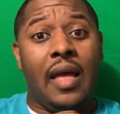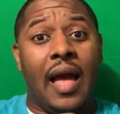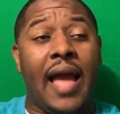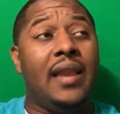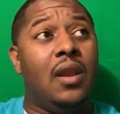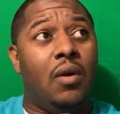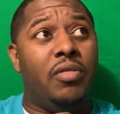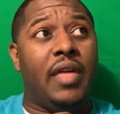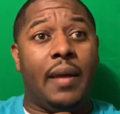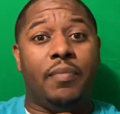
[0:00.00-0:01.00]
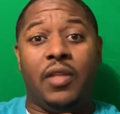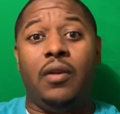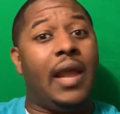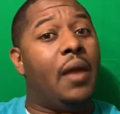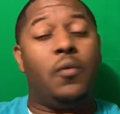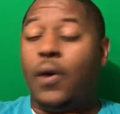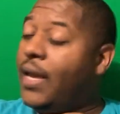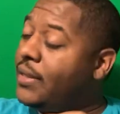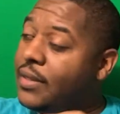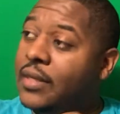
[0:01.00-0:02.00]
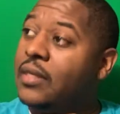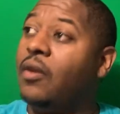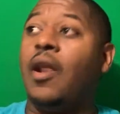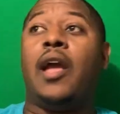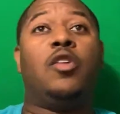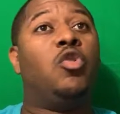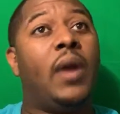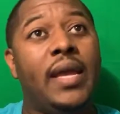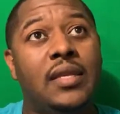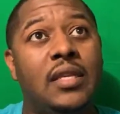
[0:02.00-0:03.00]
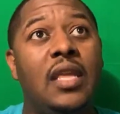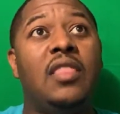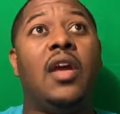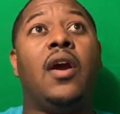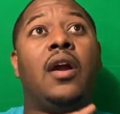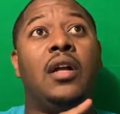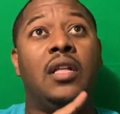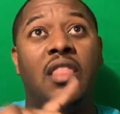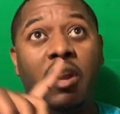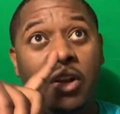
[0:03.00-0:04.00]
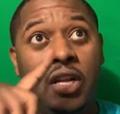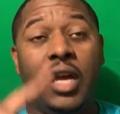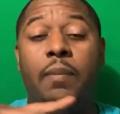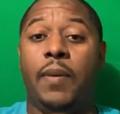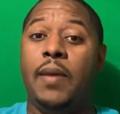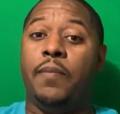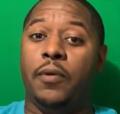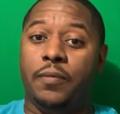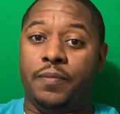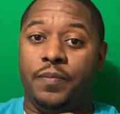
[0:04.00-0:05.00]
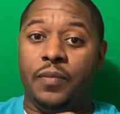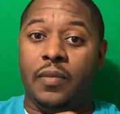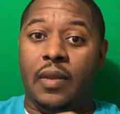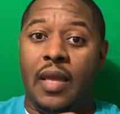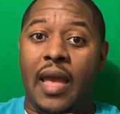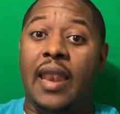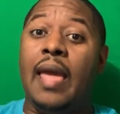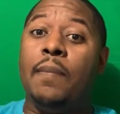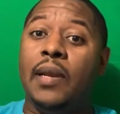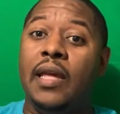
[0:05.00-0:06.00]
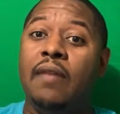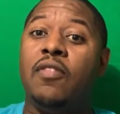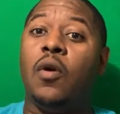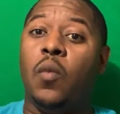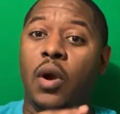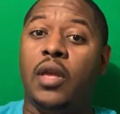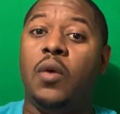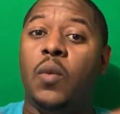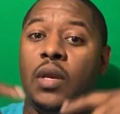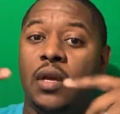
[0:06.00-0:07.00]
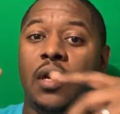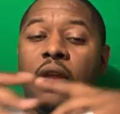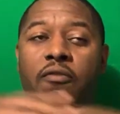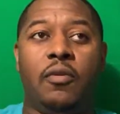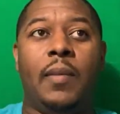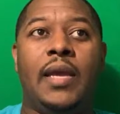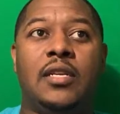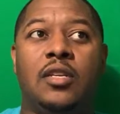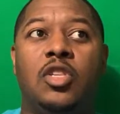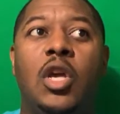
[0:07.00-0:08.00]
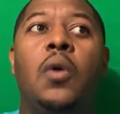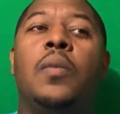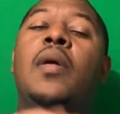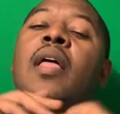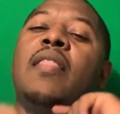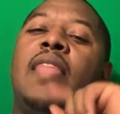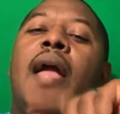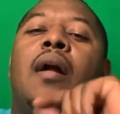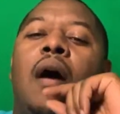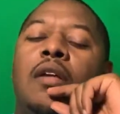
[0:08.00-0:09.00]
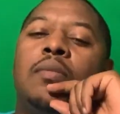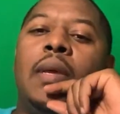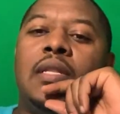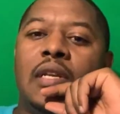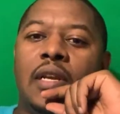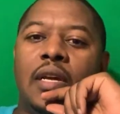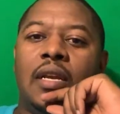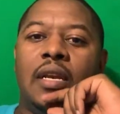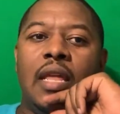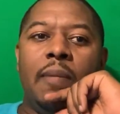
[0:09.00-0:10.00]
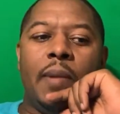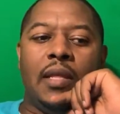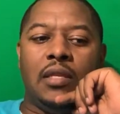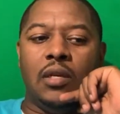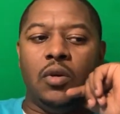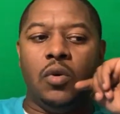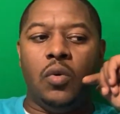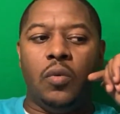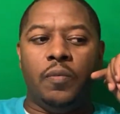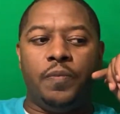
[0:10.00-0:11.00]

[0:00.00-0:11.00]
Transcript: I know them. They're not racist. They're not crazy. They're good people. And they believe they're working with good information. So that caused me to look deep into